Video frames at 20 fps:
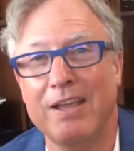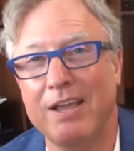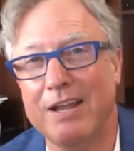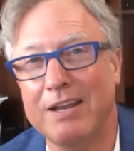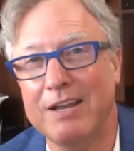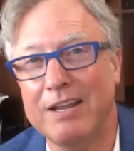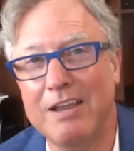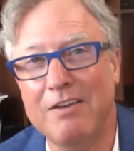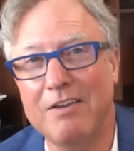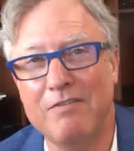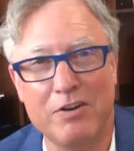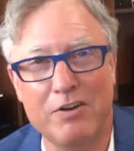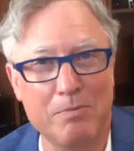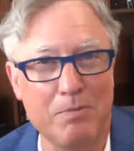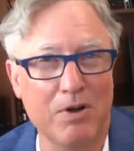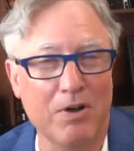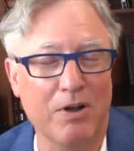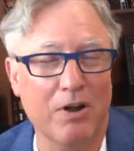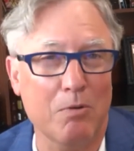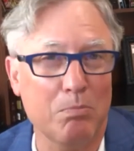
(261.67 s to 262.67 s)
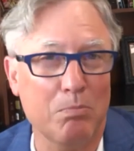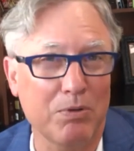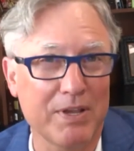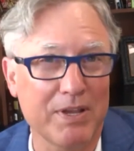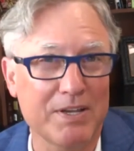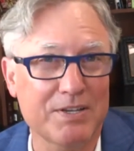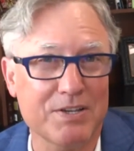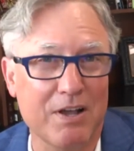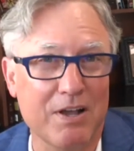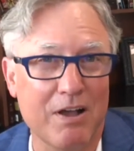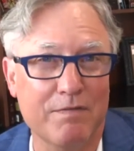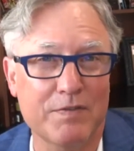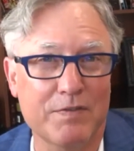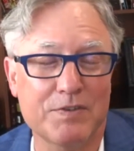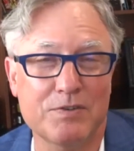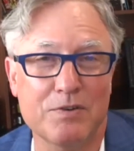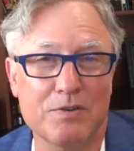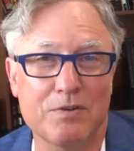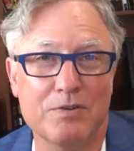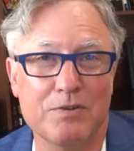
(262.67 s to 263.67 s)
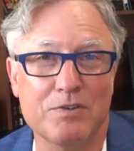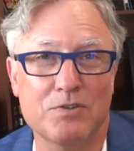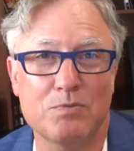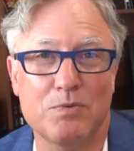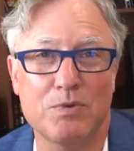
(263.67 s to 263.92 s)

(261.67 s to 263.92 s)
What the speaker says: And even among our police officers,